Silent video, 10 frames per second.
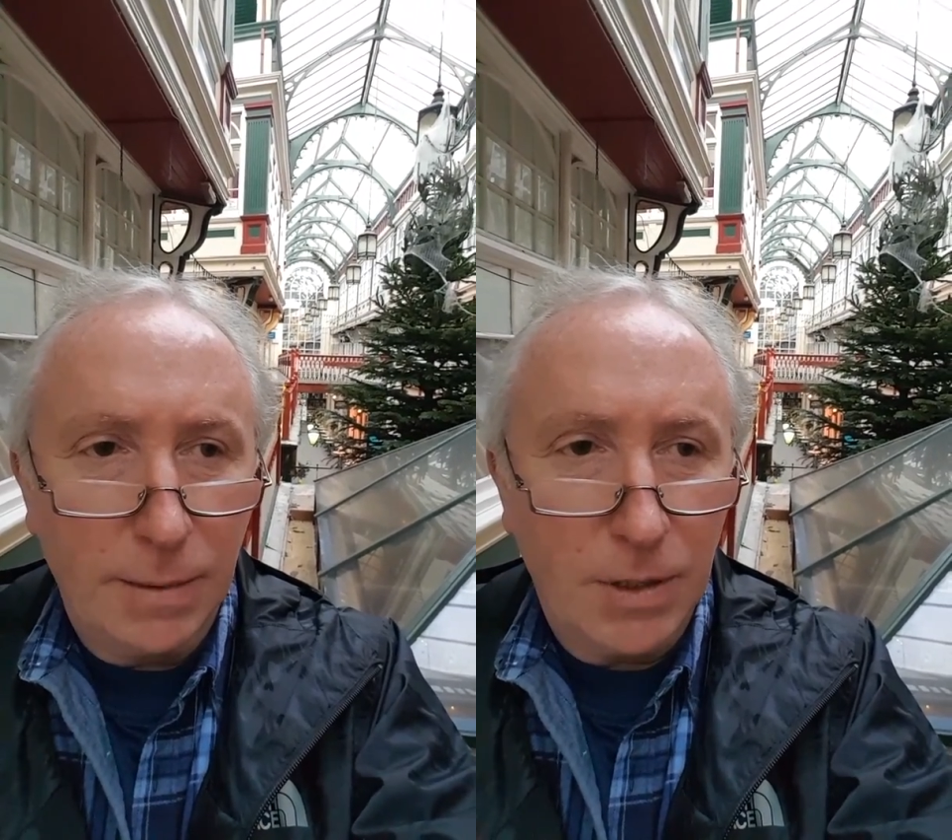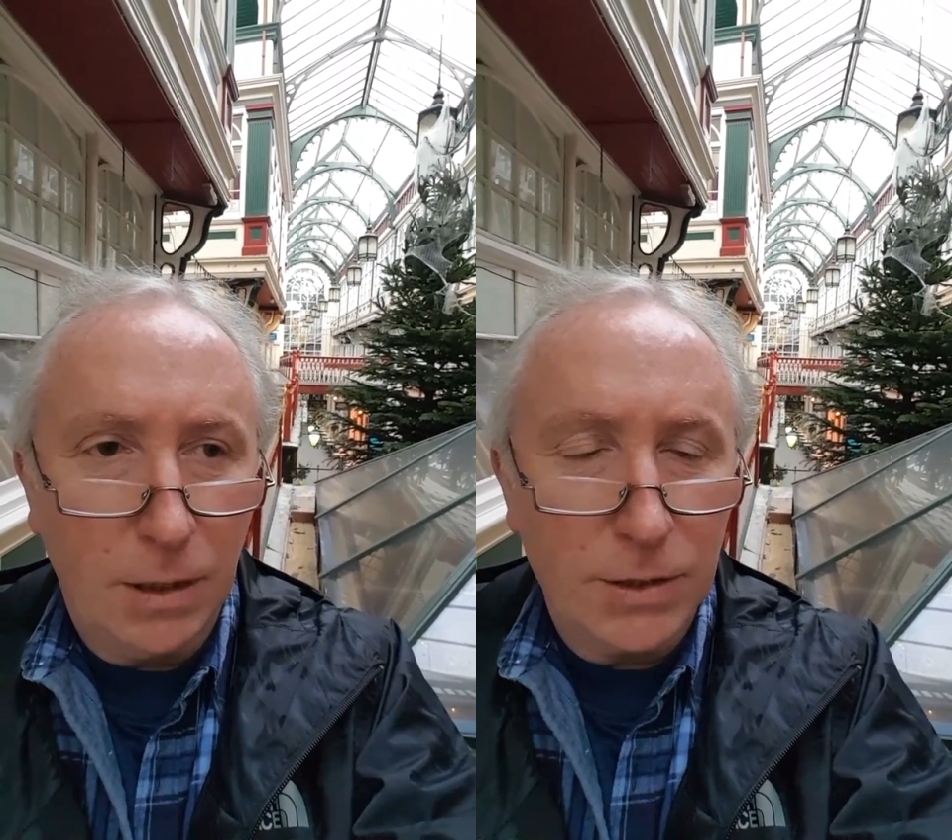
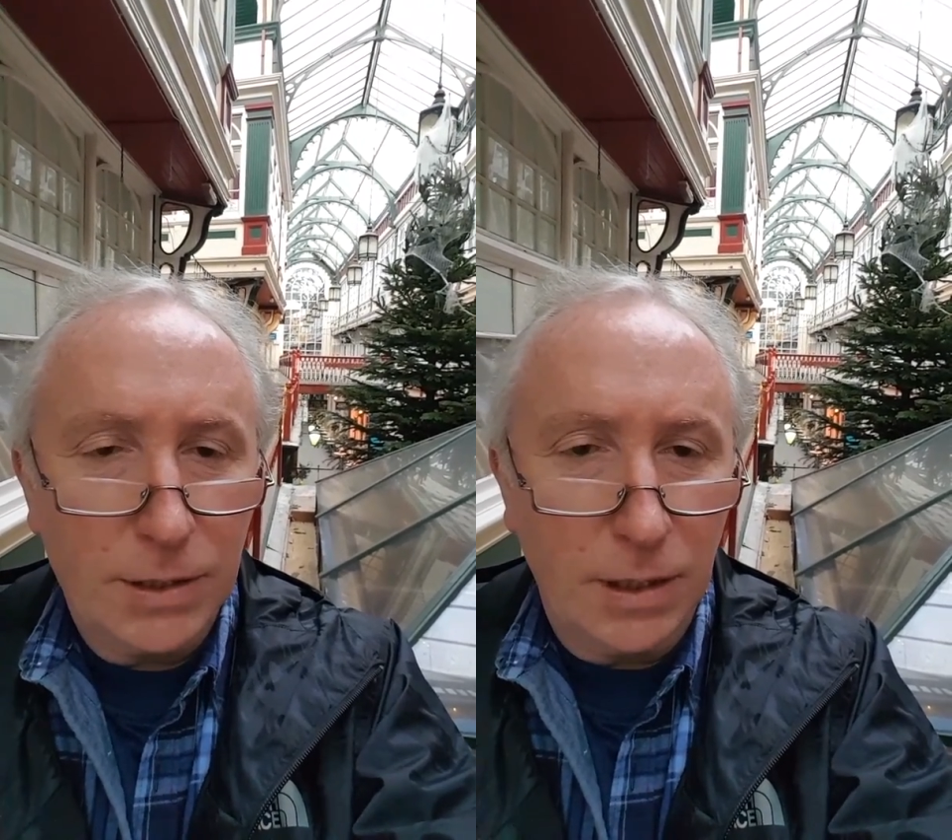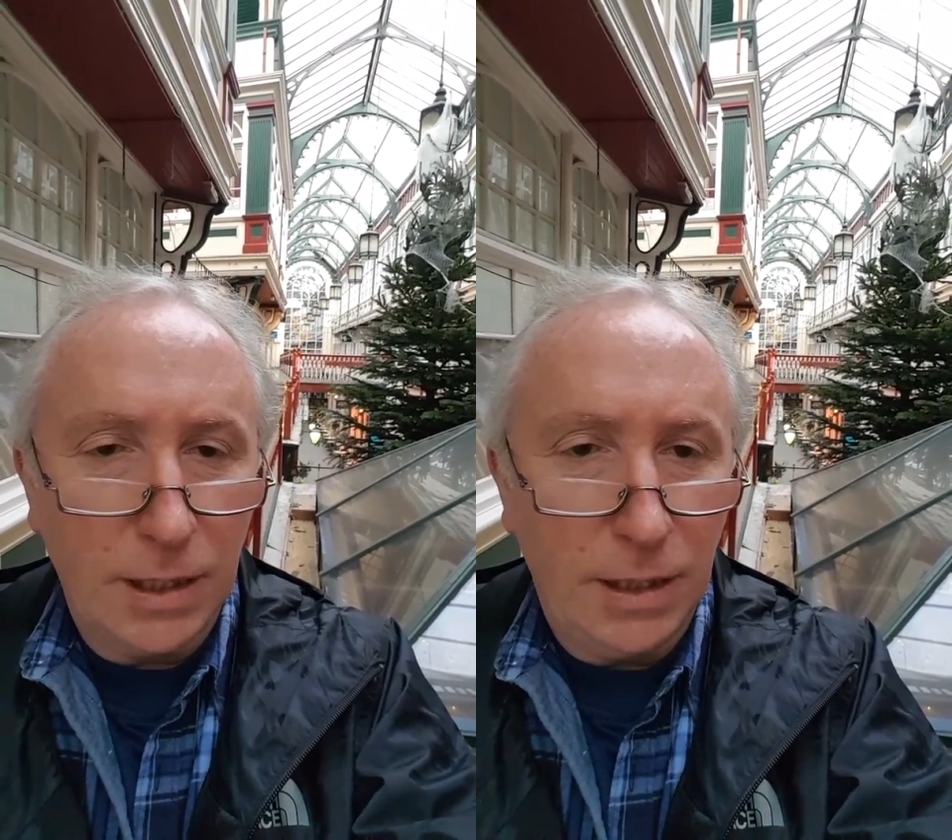I'm
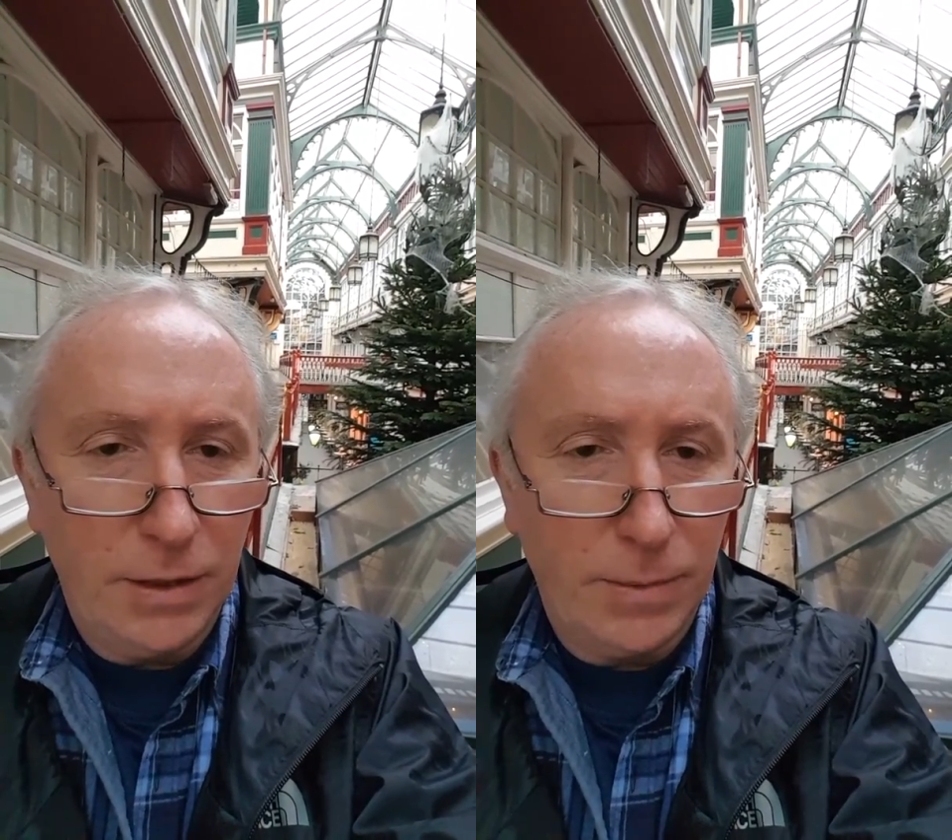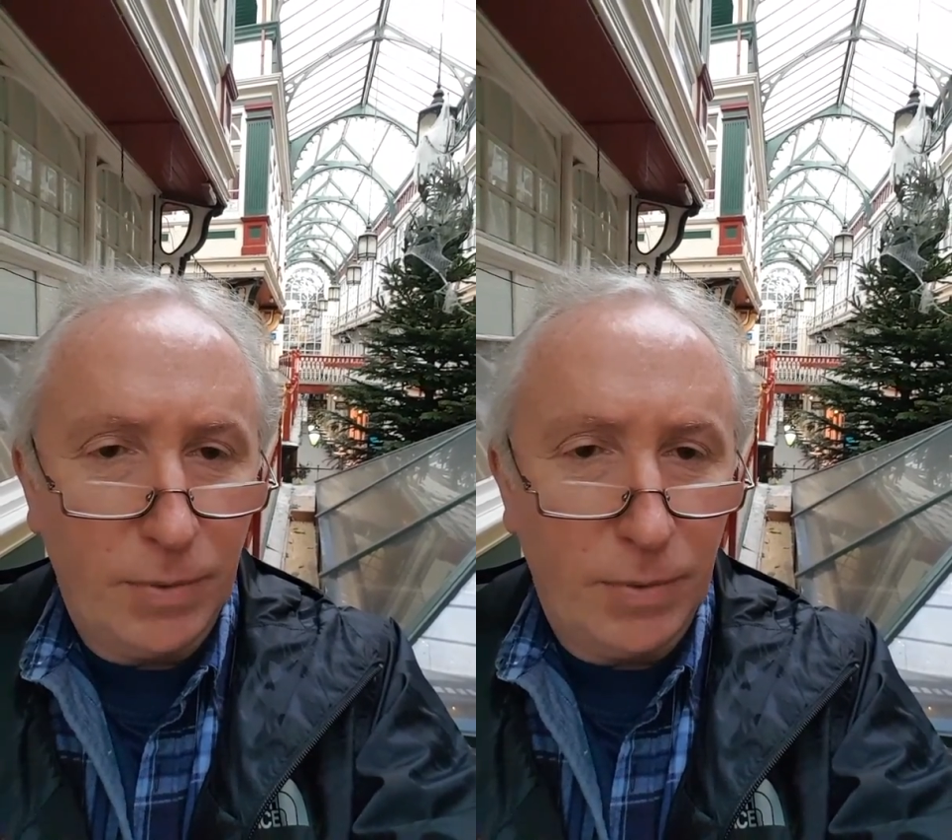constantly hearing